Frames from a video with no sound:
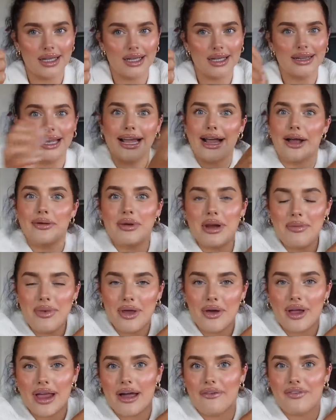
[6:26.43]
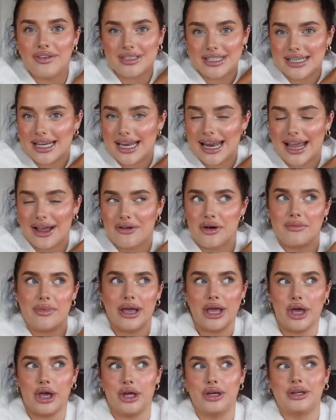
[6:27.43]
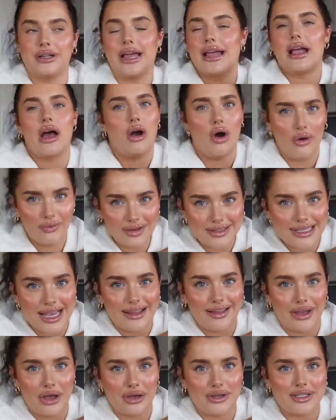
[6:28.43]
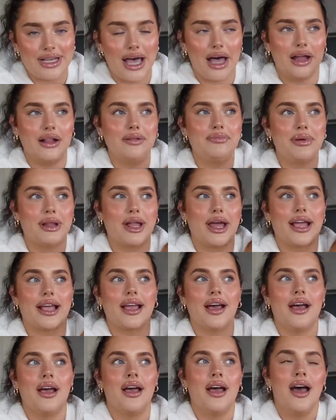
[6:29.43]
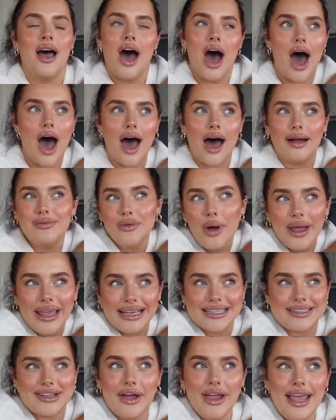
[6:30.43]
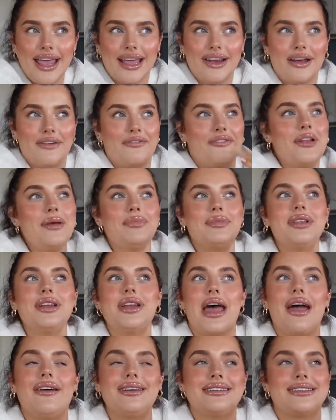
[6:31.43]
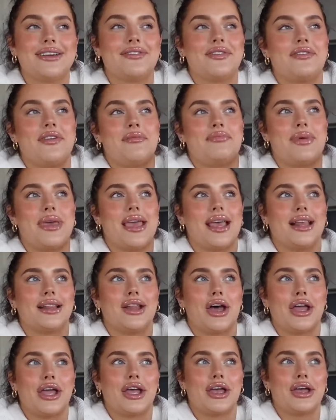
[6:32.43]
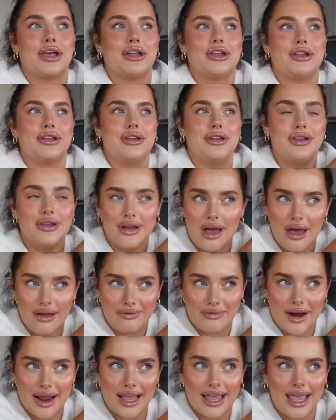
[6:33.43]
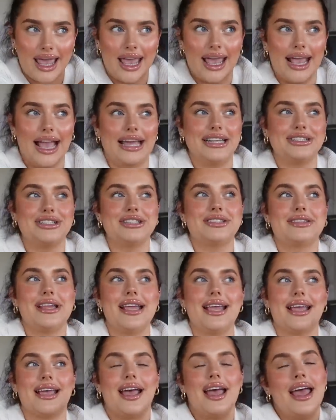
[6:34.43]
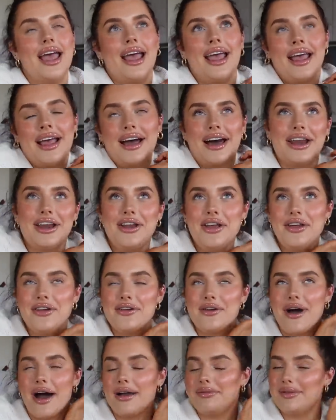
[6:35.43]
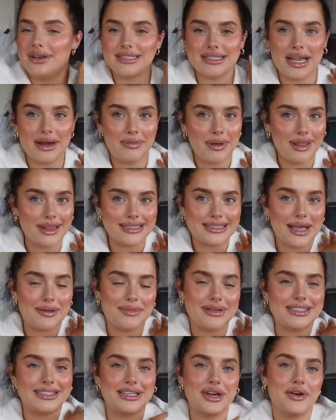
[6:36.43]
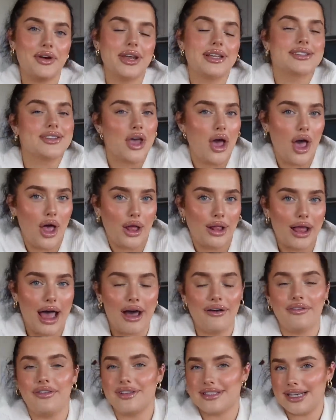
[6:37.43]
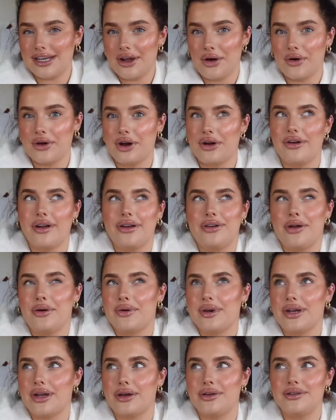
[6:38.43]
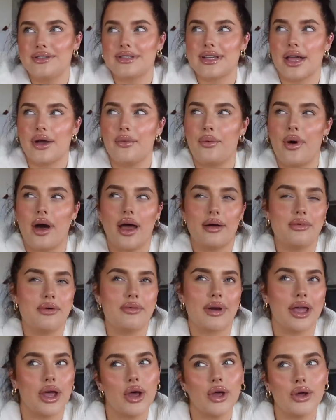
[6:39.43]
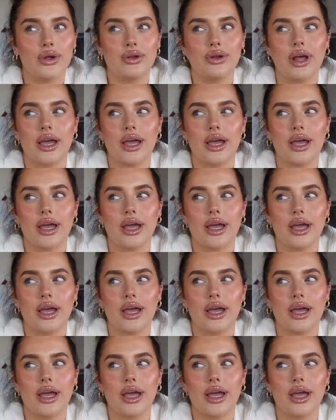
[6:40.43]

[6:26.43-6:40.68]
Like I'm gonna be going out for dinner later on my own, like obviously at the hotel, but like I'm quite excited. I flipped the narrative of it being like nerve wracking and just think, I don't know, I'm just gonna be this like mysterious girl out for dinner on her own. No one knows like why I'm on my own.